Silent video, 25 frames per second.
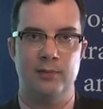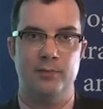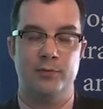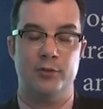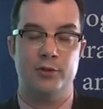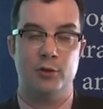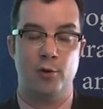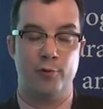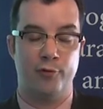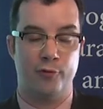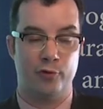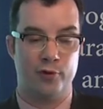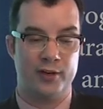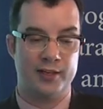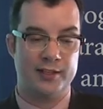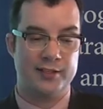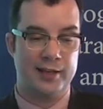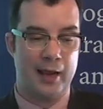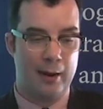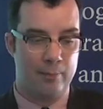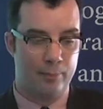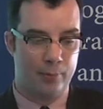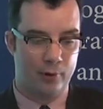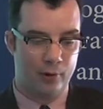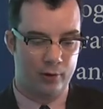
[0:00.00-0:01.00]
So, for
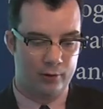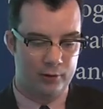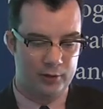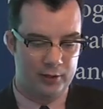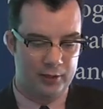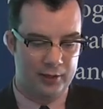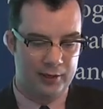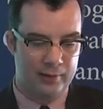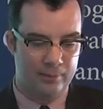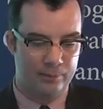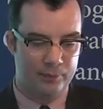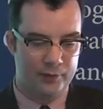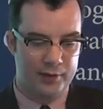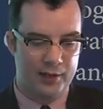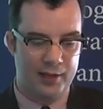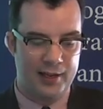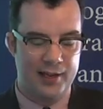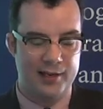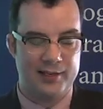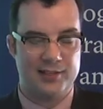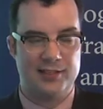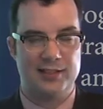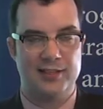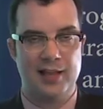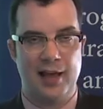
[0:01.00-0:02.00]
example,
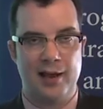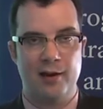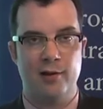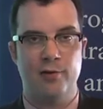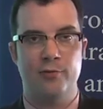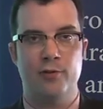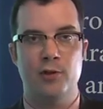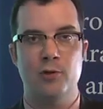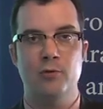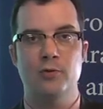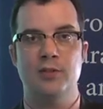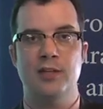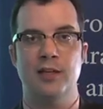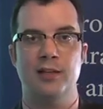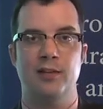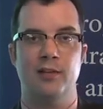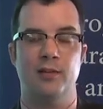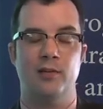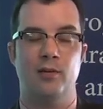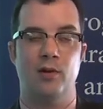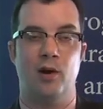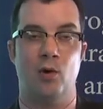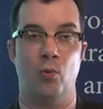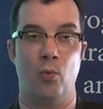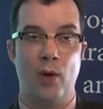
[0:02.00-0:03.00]
Instead of using
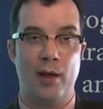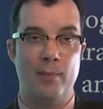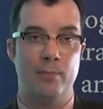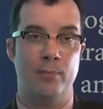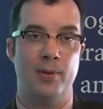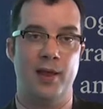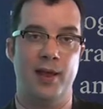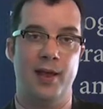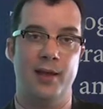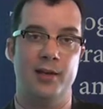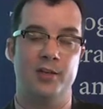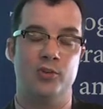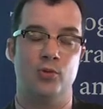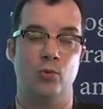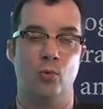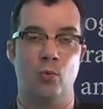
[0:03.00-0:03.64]
a web page,